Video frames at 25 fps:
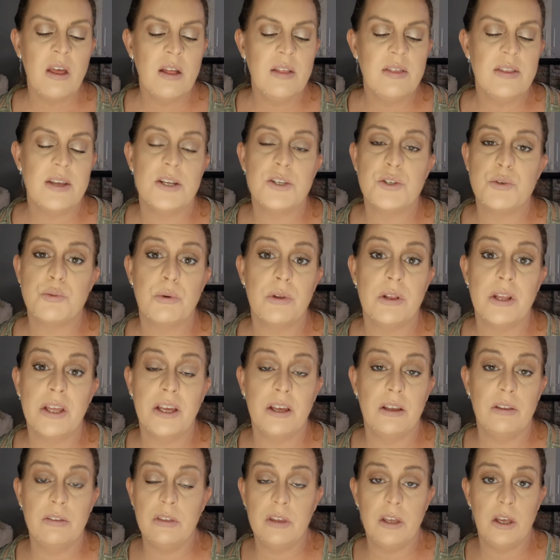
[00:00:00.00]
That's
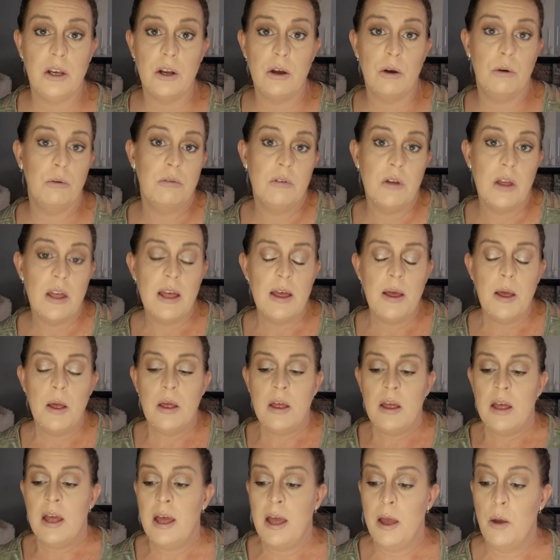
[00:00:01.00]
really, you know,
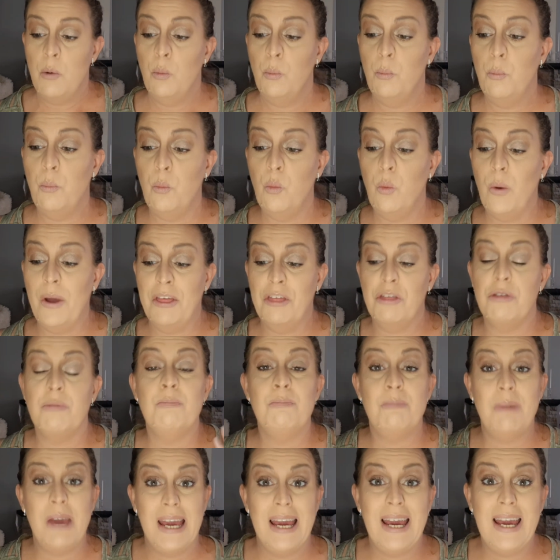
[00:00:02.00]
with
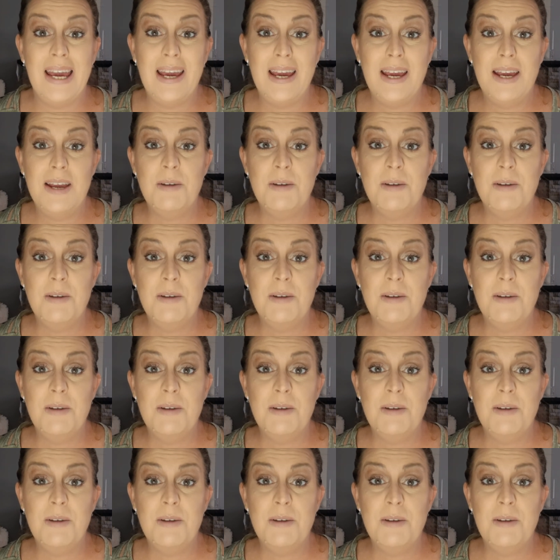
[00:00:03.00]
me,